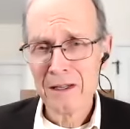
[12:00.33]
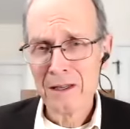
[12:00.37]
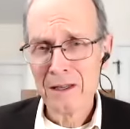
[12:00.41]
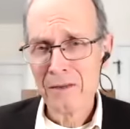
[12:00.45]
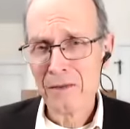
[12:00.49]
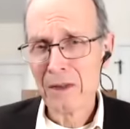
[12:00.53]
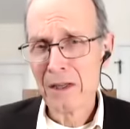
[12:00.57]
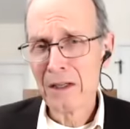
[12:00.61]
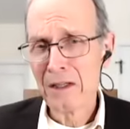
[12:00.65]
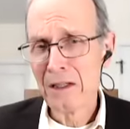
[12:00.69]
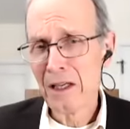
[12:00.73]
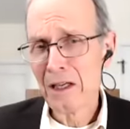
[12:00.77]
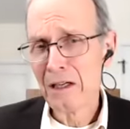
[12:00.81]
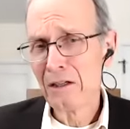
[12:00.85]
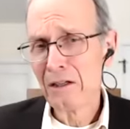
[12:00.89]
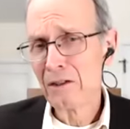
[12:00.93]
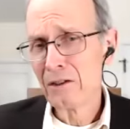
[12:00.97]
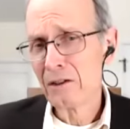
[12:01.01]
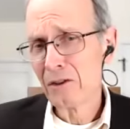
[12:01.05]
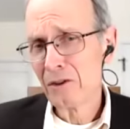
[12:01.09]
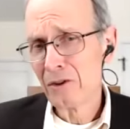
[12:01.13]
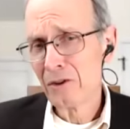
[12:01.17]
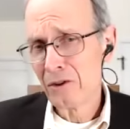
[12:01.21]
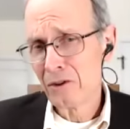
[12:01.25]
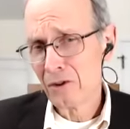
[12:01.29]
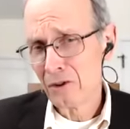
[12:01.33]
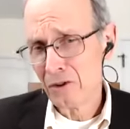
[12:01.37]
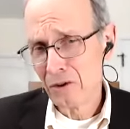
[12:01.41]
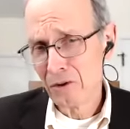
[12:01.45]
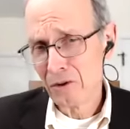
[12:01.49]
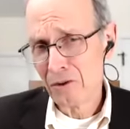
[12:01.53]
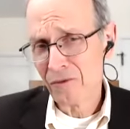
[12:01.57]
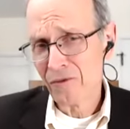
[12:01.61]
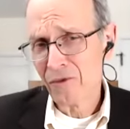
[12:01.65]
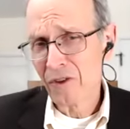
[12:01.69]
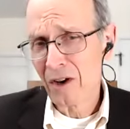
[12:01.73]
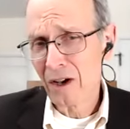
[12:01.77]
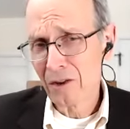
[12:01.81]
They needed to learn to
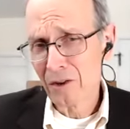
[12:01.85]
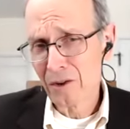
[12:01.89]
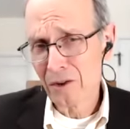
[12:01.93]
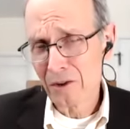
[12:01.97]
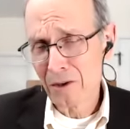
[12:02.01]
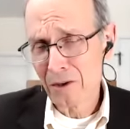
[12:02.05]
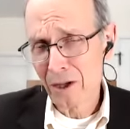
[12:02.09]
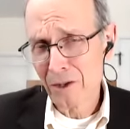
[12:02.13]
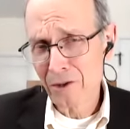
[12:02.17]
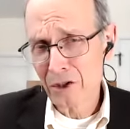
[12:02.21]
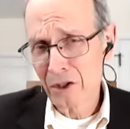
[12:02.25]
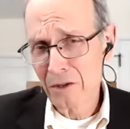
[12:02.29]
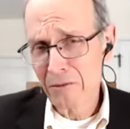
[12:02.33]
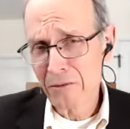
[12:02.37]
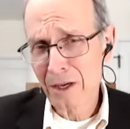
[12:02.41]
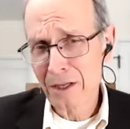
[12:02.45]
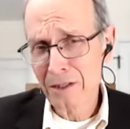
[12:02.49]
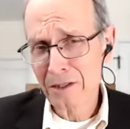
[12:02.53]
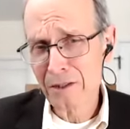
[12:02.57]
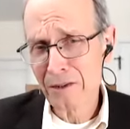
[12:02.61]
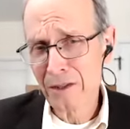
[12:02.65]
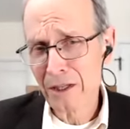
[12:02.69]
follow God's direction.